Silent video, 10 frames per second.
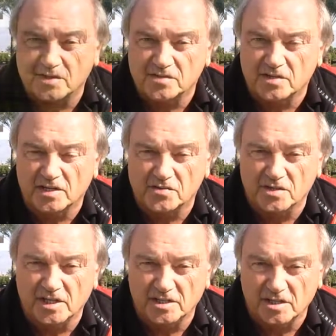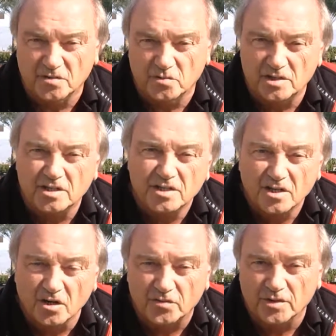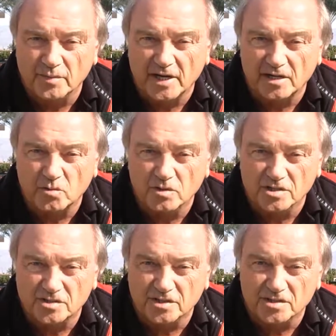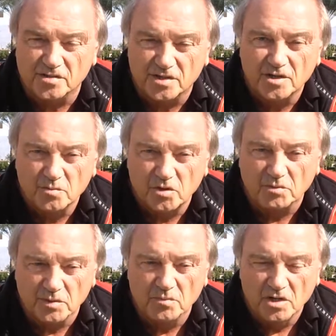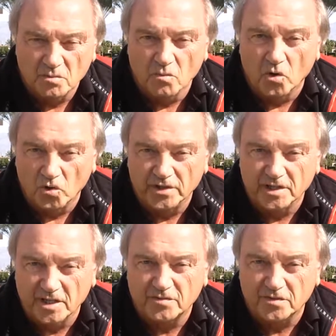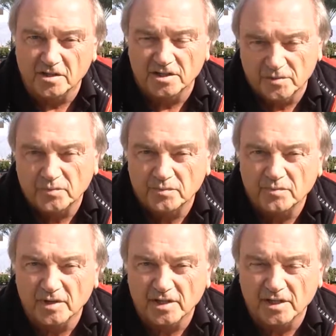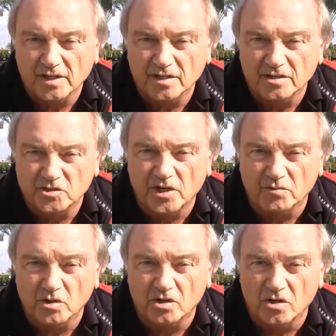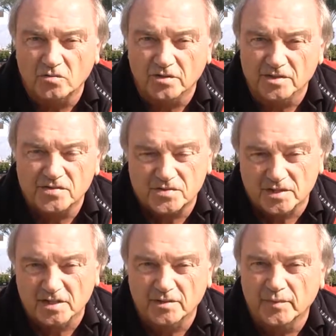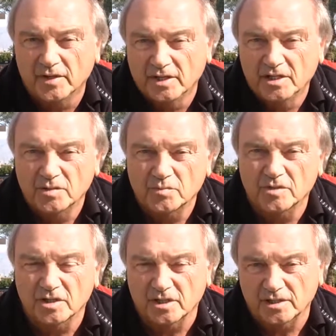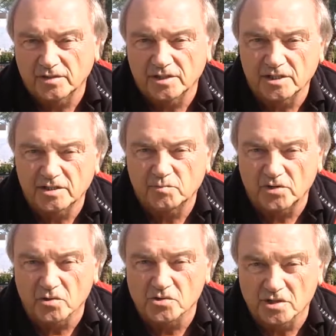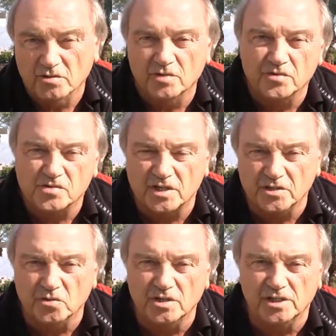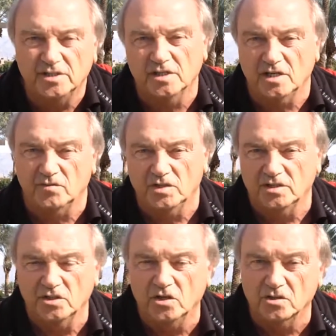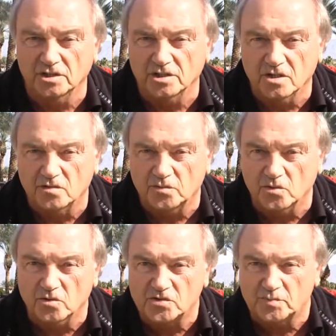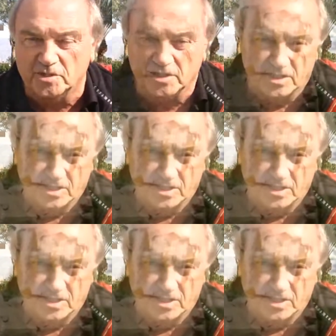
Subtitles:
6,800 off the back, which is probably more than enough for general golfers. The Pro Tour, obviously, you'd need to have a longer golf course, but